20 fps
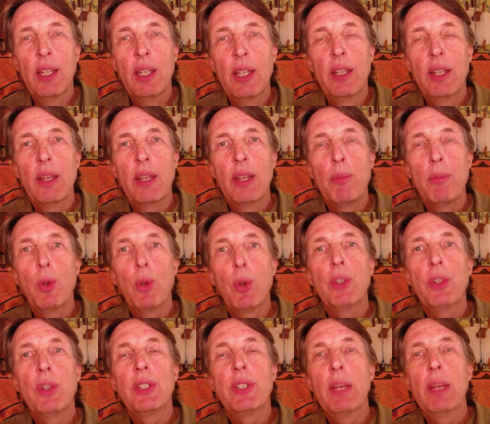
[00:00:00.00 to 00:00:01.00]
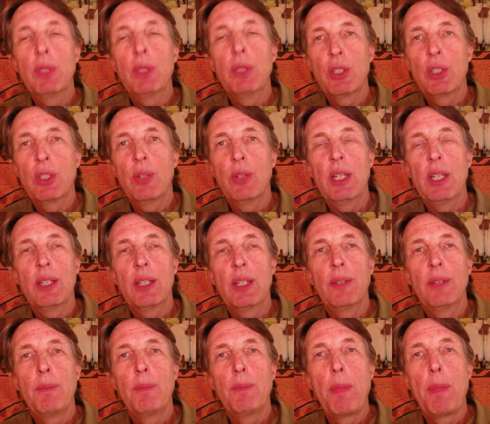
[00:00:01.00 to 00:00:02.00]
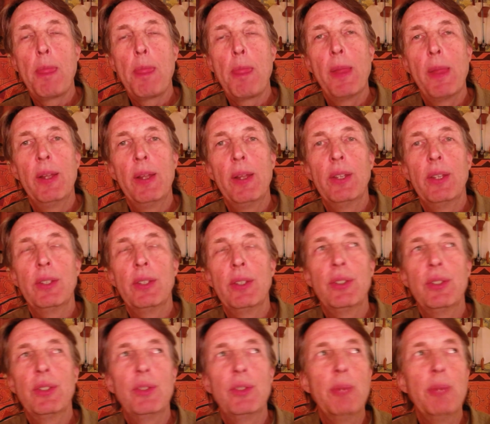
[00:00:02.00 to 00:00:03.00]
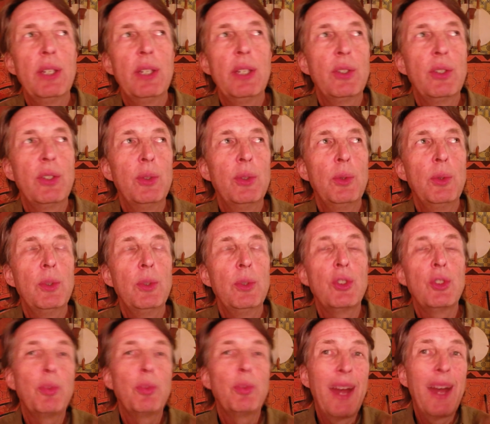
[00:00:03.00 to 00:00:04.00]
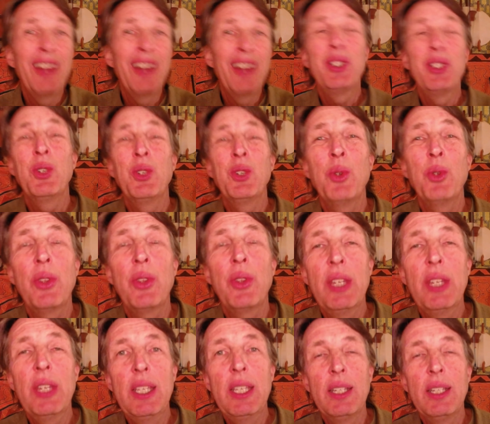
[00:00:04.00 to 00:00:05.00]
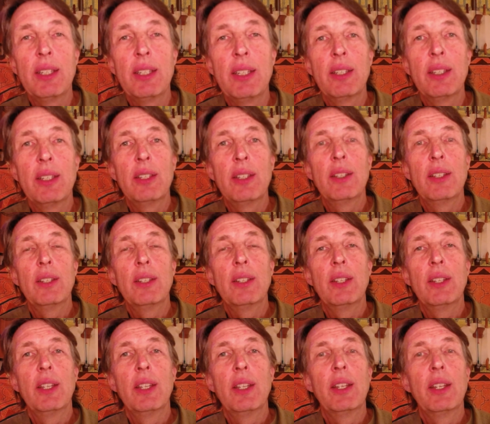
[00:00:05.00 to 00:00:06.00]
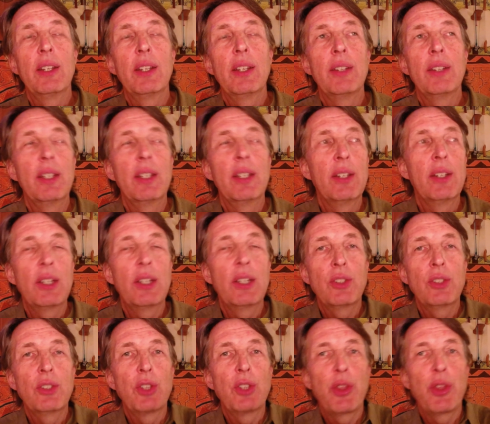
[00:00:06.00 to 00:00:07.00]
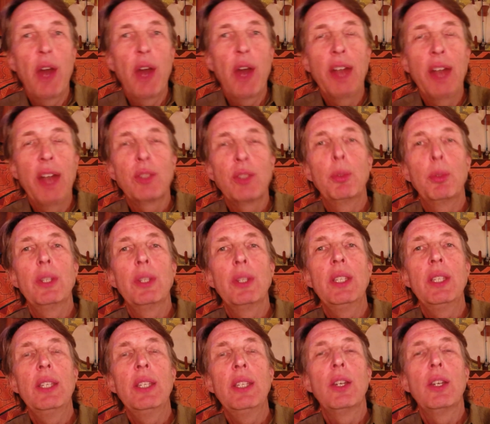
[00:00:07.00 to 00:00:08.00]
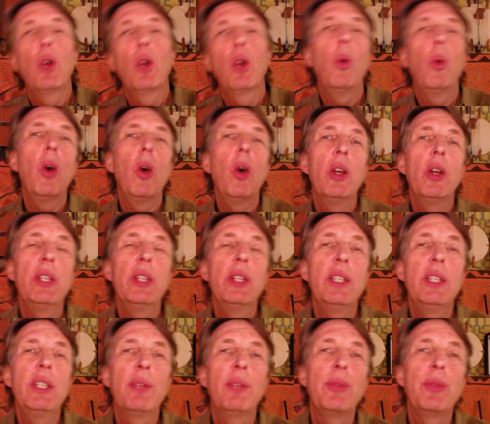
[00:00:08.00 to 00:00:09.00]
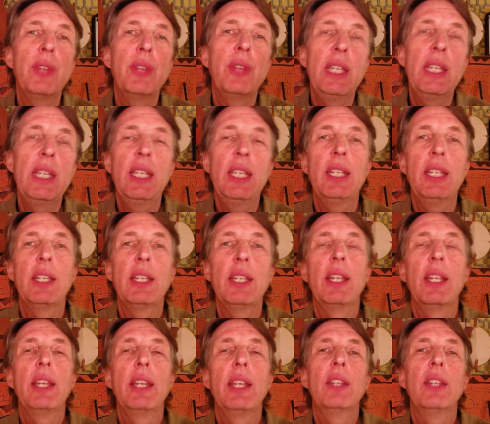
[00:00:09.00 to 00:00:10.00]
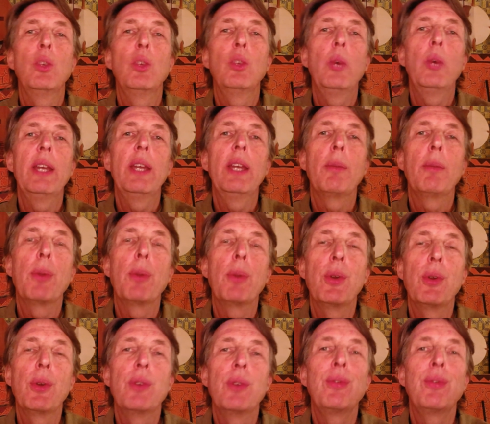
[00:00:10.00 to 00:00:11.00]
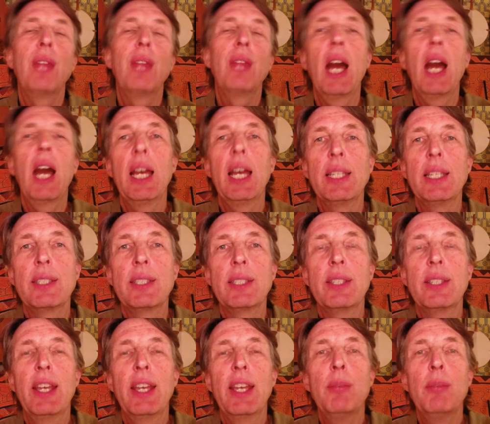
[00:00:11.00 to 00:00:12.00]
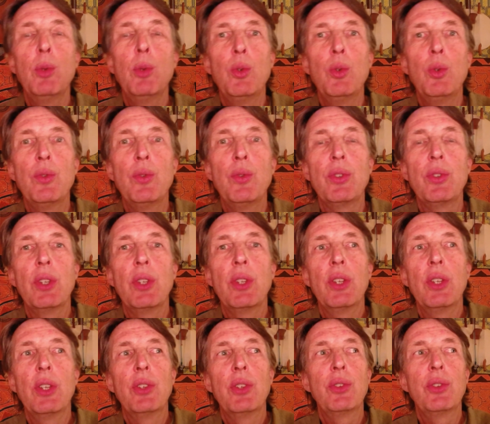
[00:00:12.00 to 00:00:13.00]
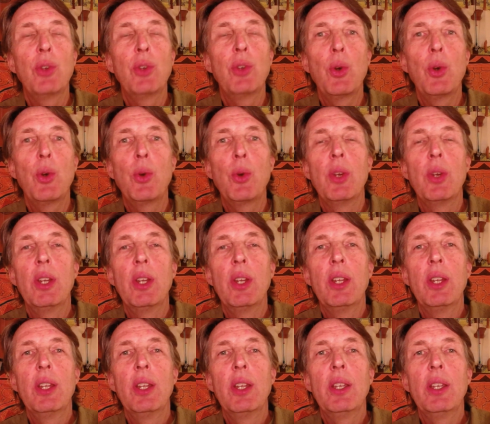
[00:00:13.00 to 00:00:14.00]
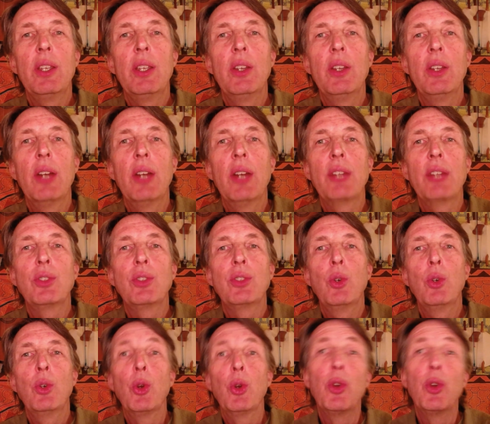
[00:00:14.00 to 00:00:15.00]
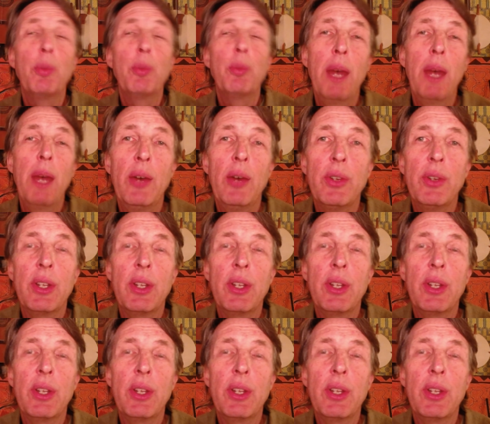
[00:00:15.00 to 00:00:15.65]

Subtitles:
that birds demonstrate. This is meant to inspire your own thinking. Not just the thoughts, but the quality of thinking, the way a bird flies and moves. So you're not so earthbound